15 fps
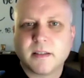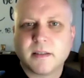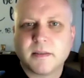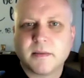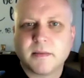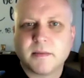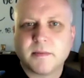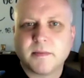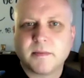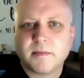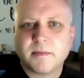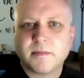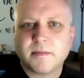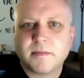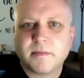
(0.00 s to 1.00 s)

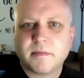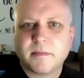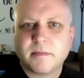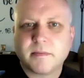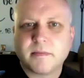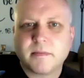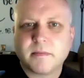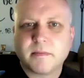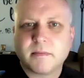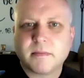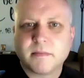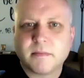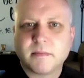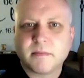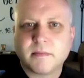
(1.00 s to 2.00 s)

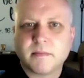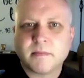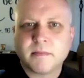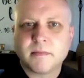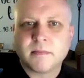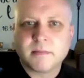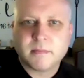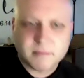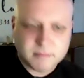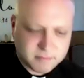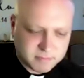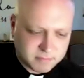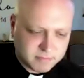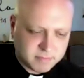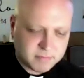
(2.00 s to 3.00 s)

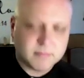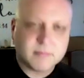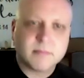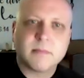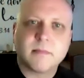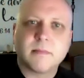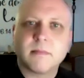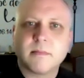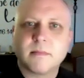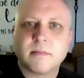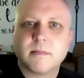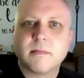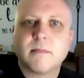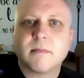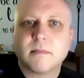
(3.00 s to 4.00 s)

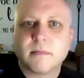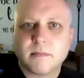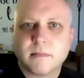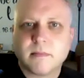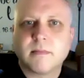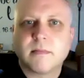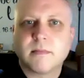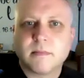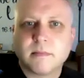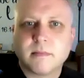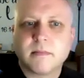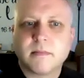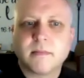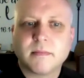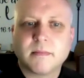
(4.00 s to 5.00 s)

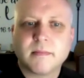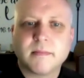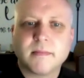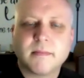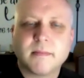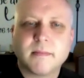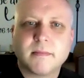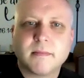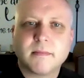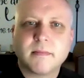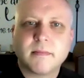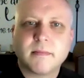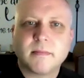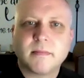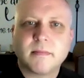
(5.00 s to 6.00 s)

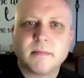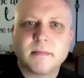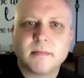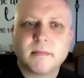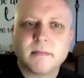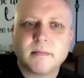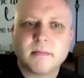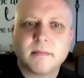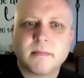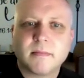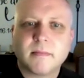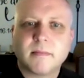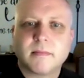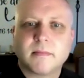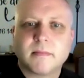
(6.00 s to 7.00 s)

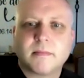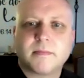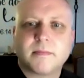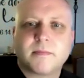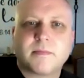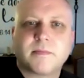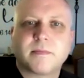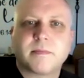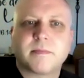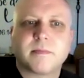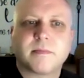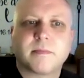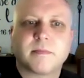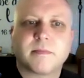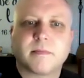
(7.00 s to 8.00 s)
[no speech]